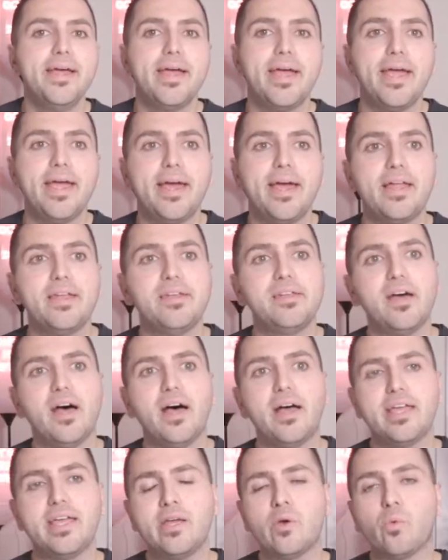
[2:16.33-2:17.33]
And
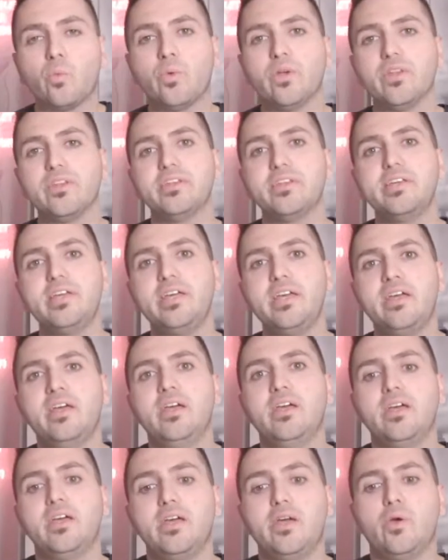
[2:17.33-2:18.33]
it
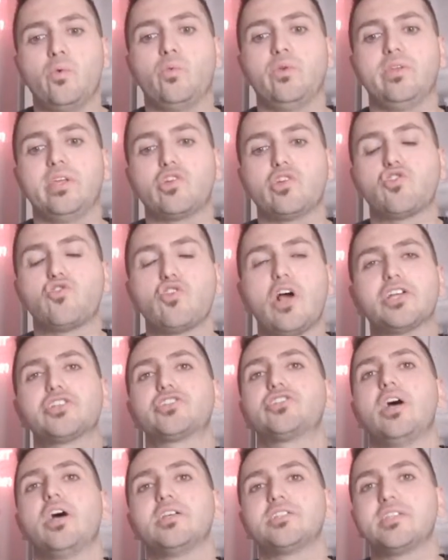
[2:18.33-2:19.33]
really
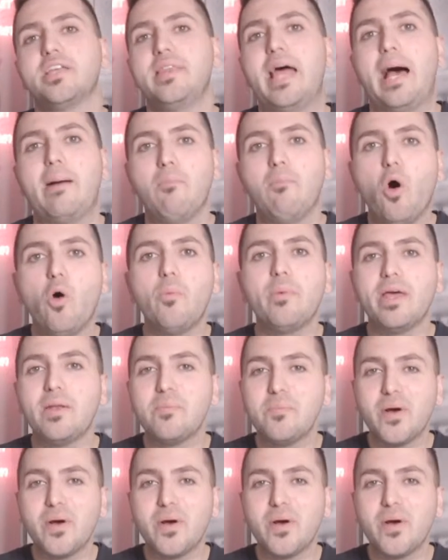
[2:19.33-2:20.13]
crushed us in that moment.